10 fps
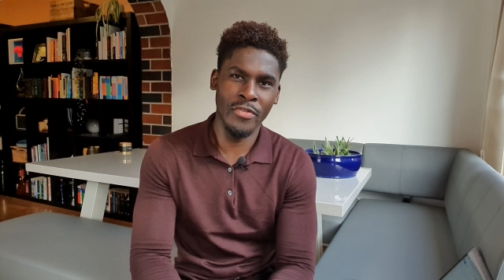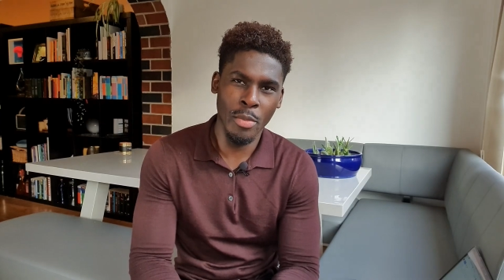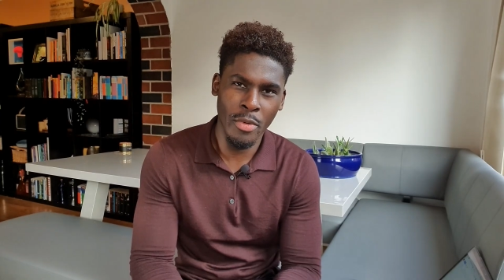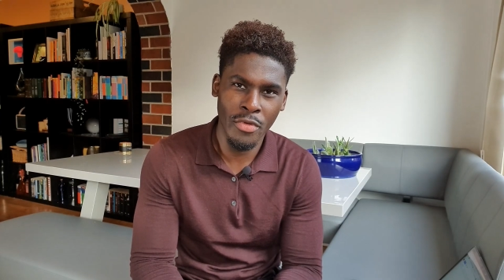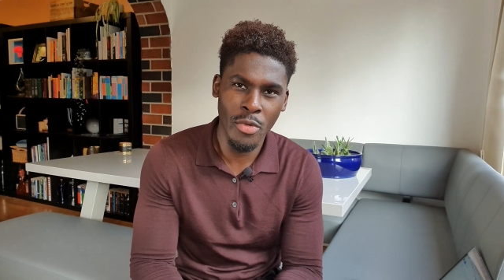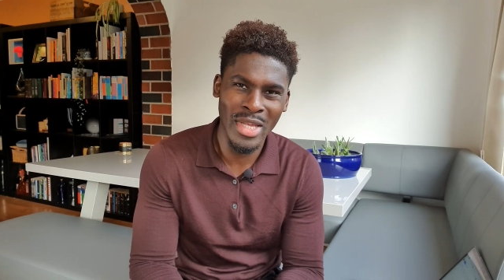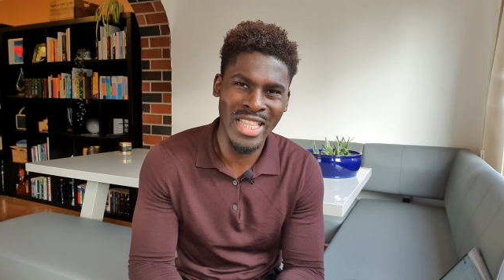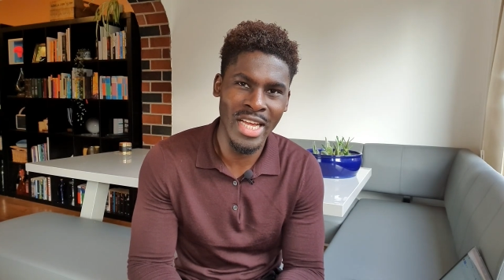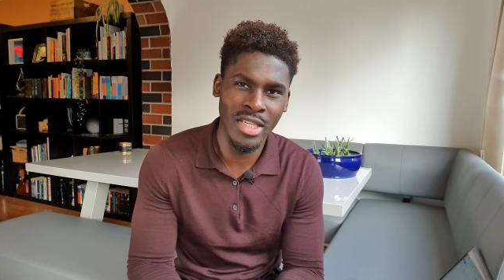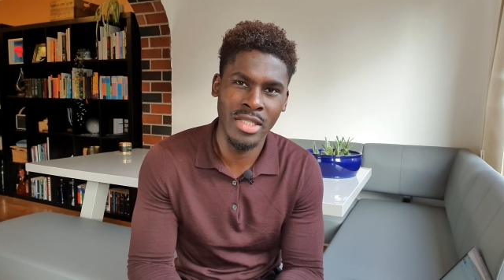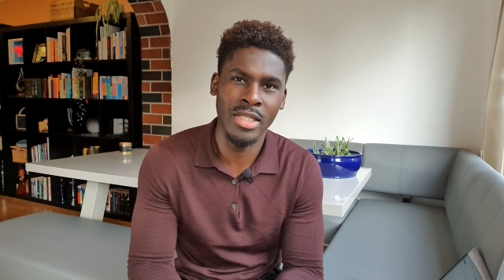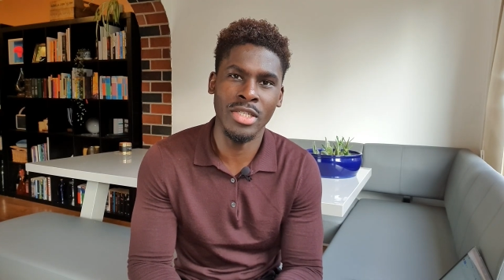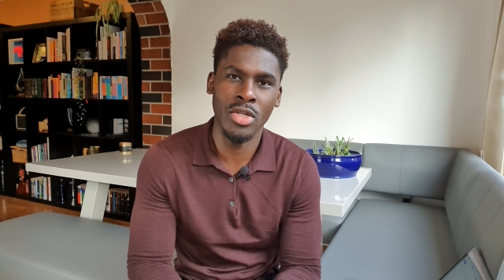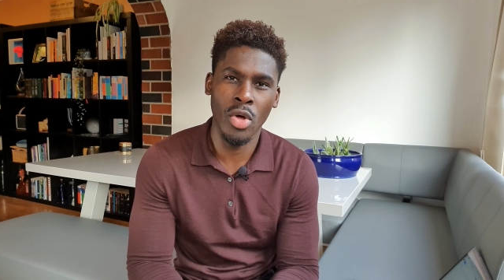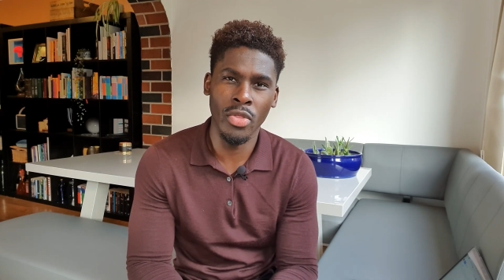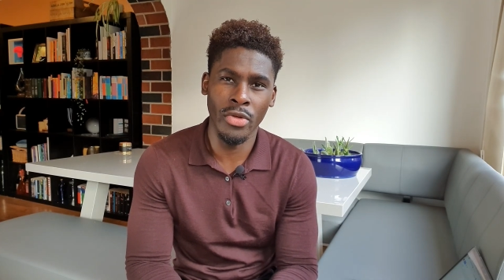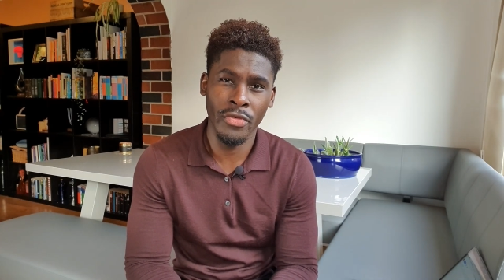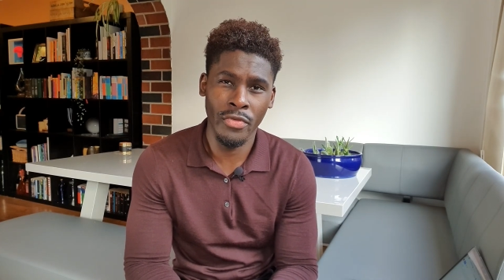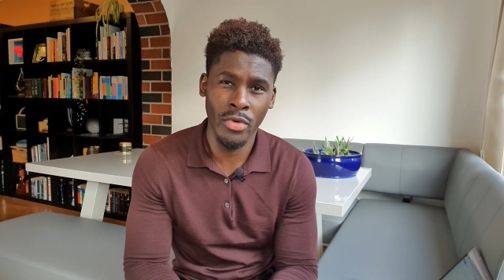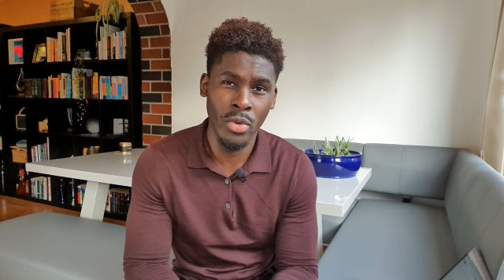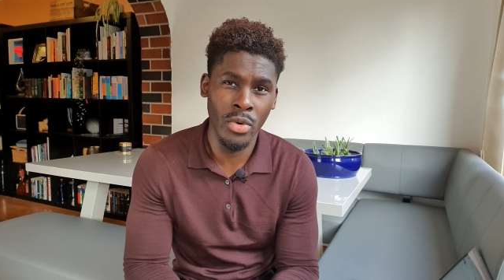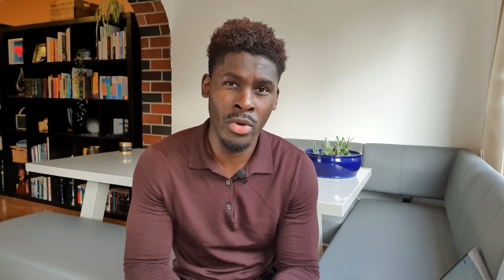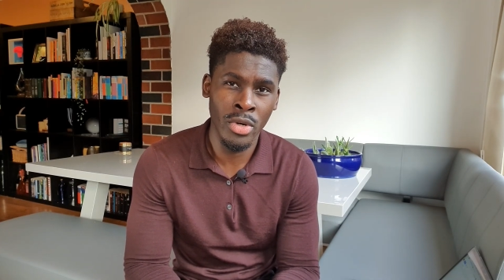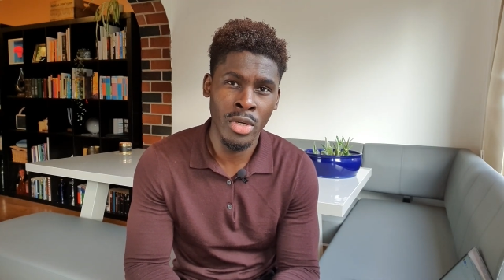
if you're performing the L-sit on the floor.